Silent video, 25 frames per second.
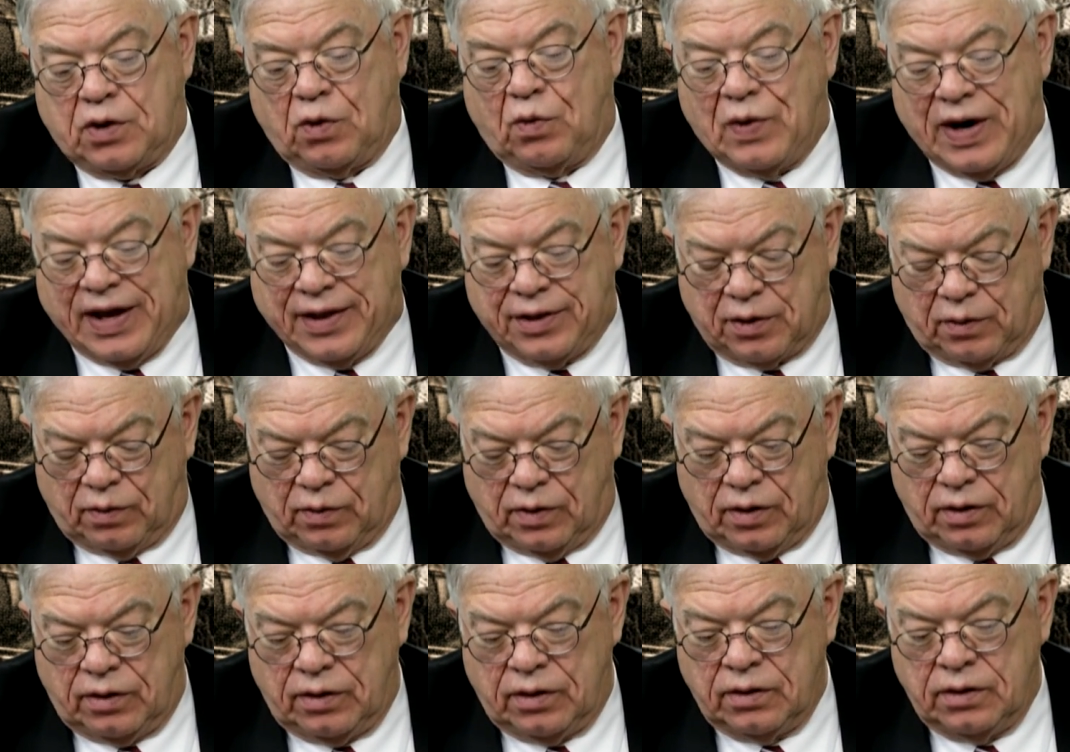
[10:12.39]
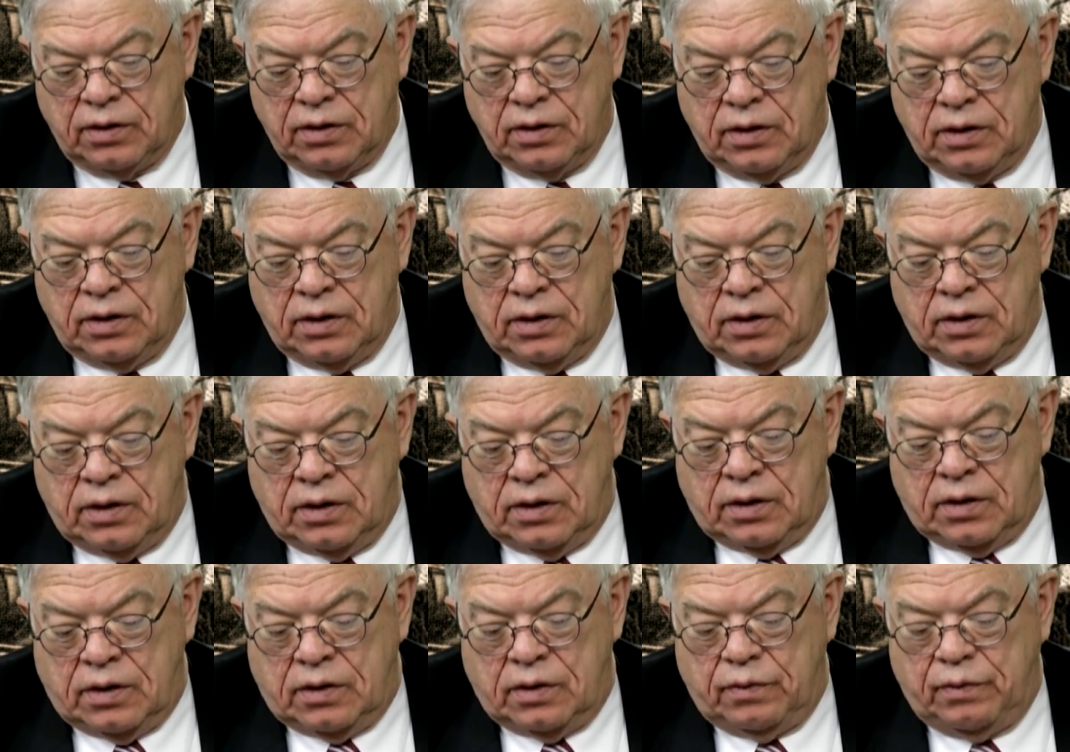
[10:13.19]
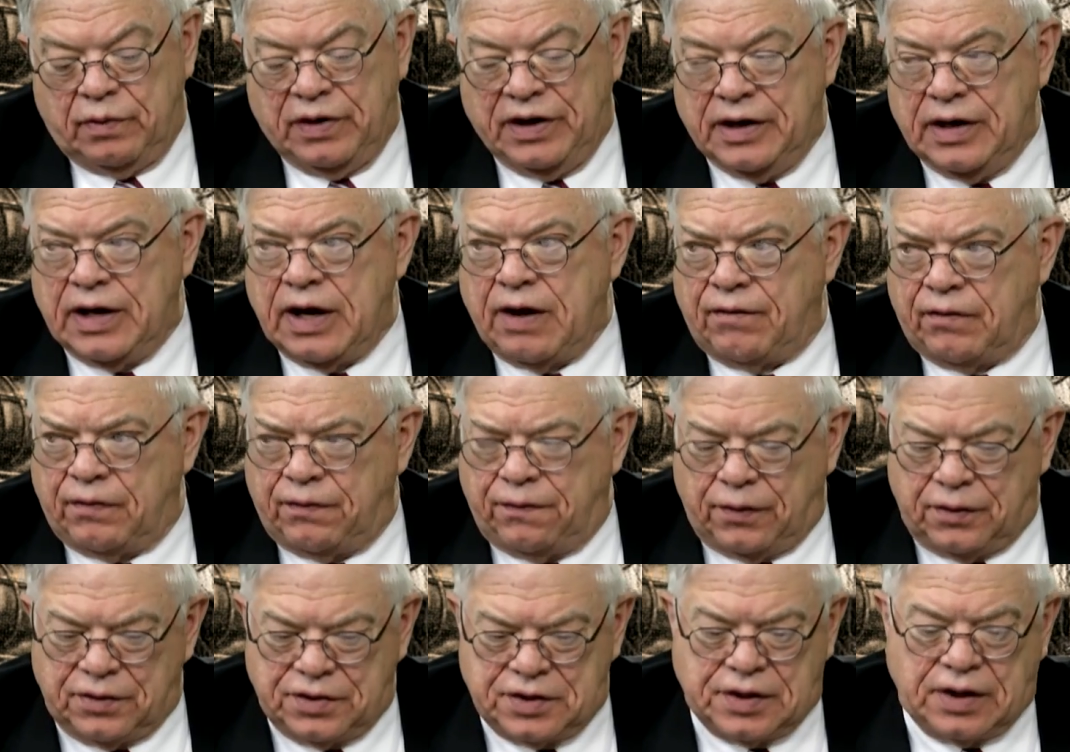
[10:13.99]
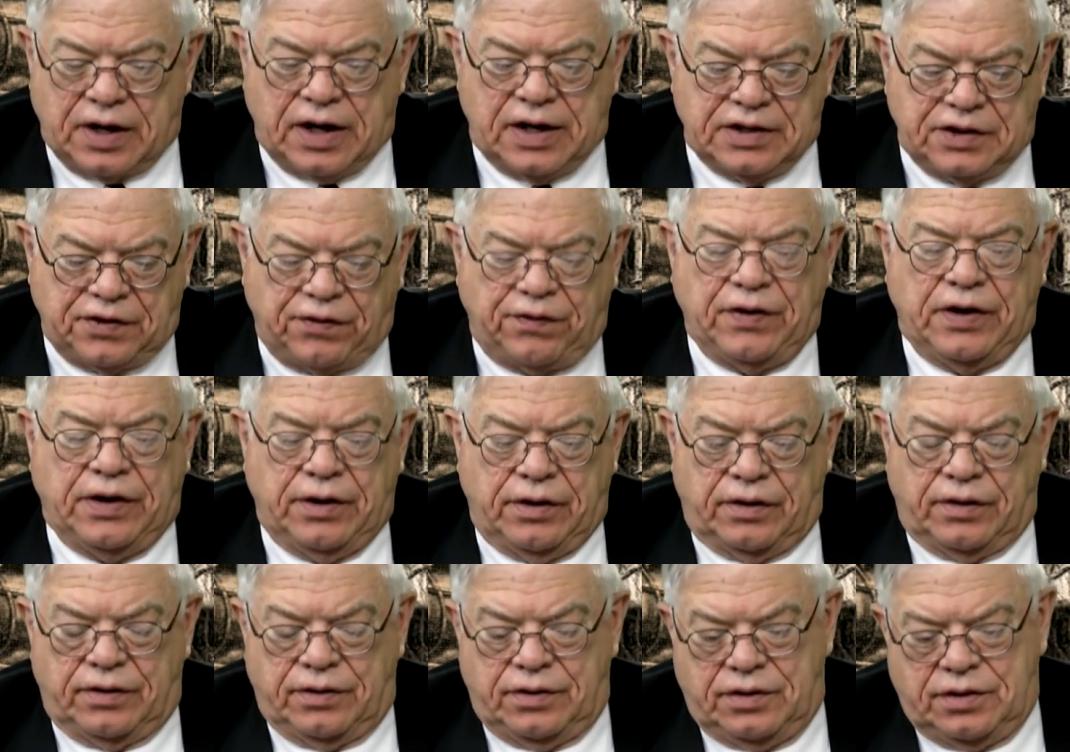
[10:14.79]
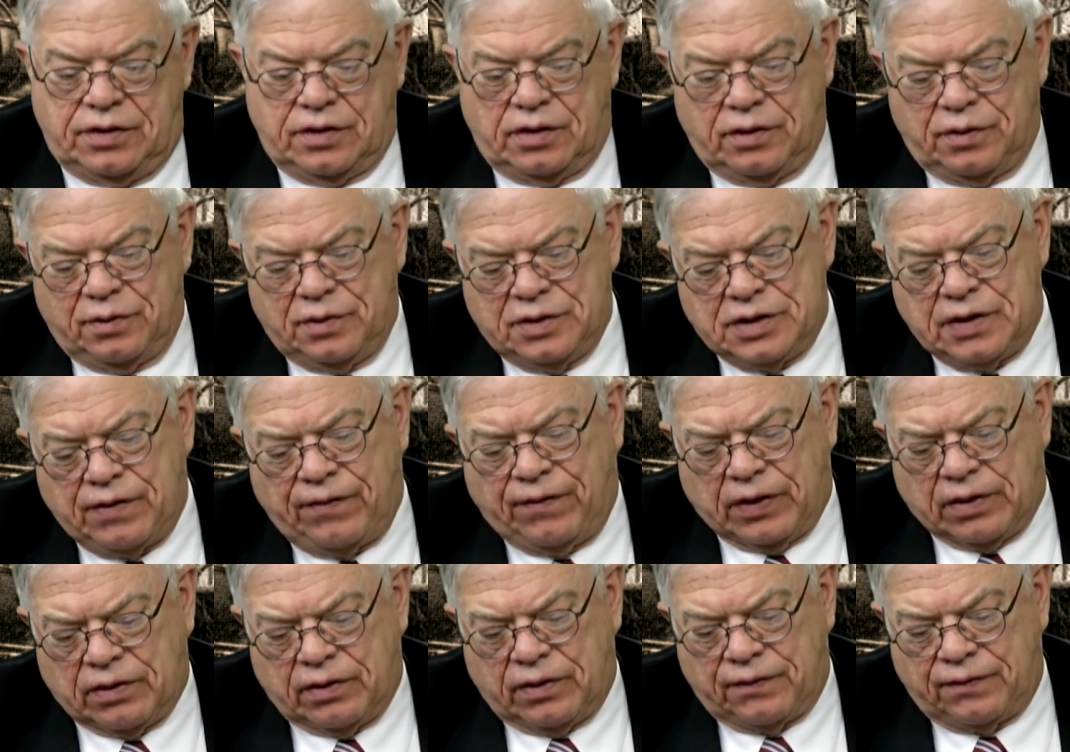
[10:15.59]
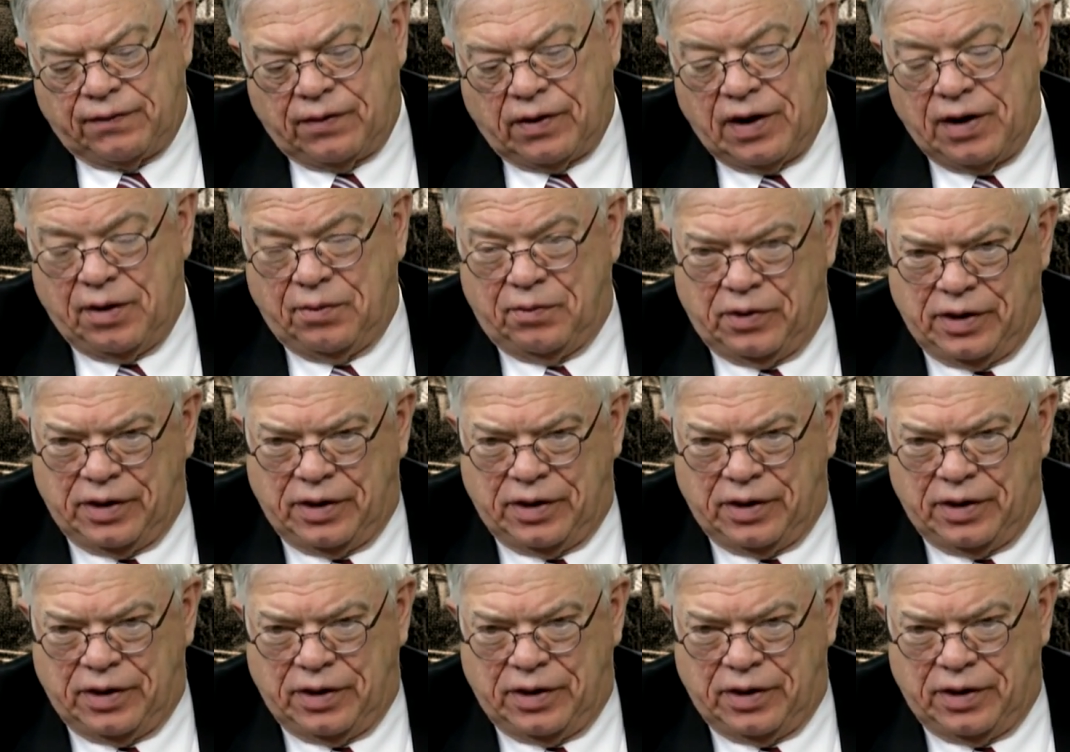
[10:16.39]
Wetherill we didn't have a full size field, so it was difficult for him.